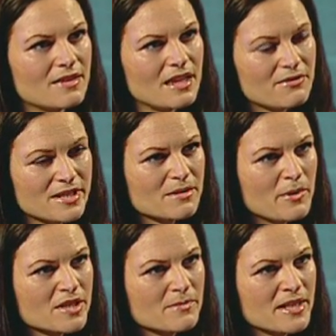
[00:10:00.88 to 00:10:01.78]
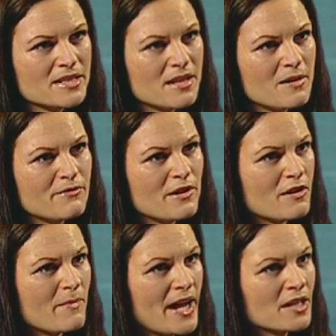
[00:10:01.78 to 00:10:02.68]
There is the possibility, however, that
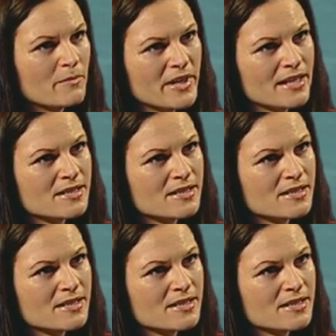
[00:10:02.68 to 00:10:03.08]
the ban could be